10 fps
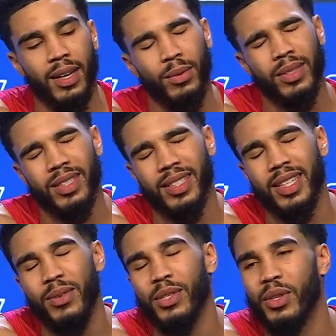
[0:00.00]
It was
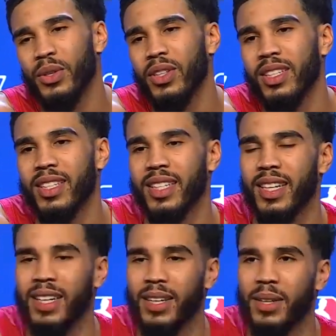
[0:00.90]
cool.
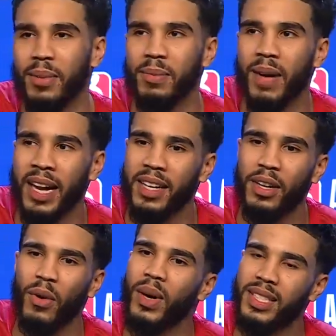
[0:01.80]
I
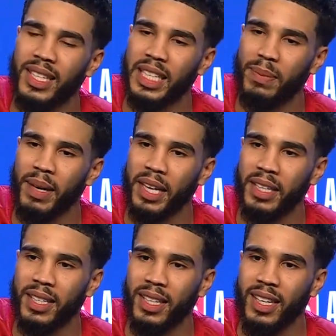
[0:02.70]
didn't know what to
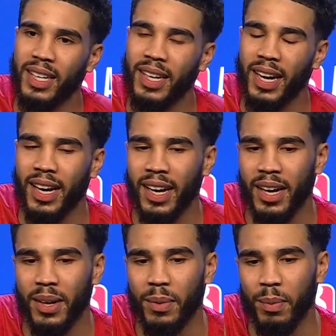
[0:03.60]
expect,
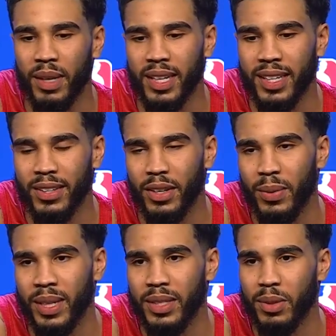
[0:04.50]
but, you
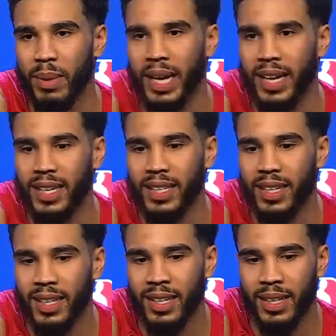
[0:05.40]
know, it wasn't too bad.
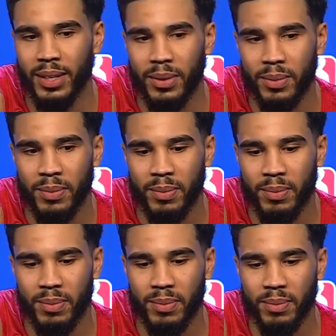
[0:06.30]
I
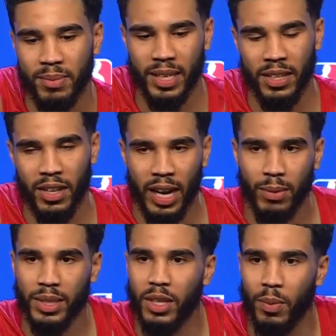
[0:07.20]

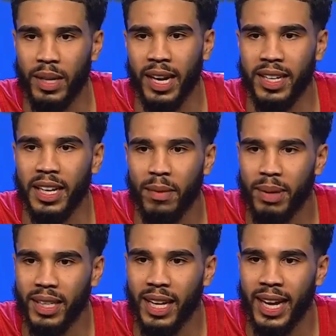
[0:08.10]
was just hoping I didn't
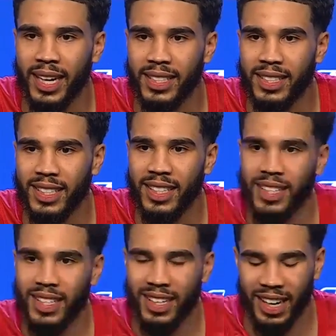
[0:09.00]
get picked last.
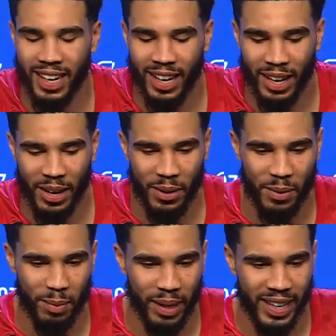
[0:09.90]

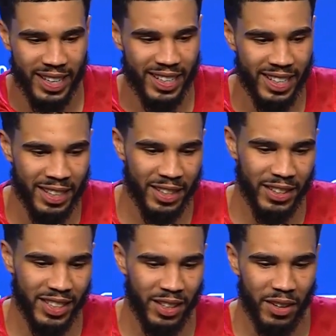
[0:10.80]

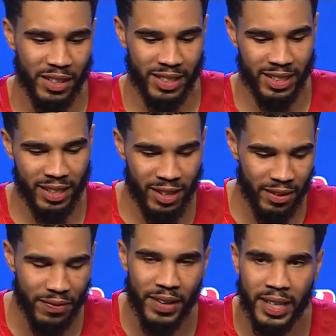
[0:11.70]
It's
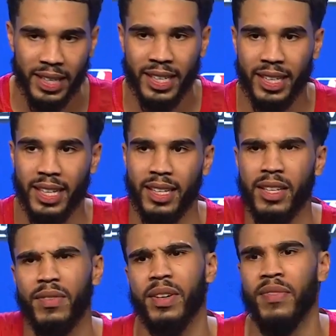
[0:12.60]
all fun
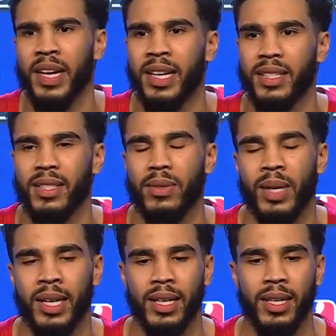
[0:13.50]
and good for the fans,
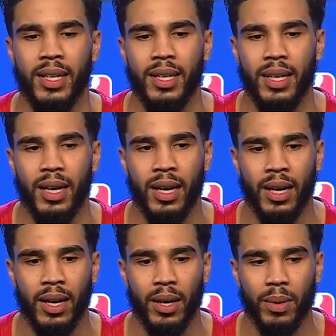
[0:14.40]
right?
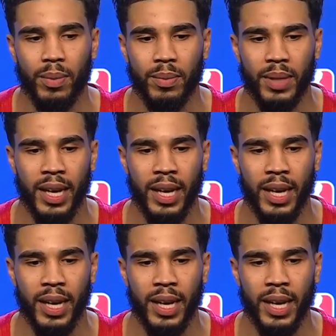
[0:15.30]
One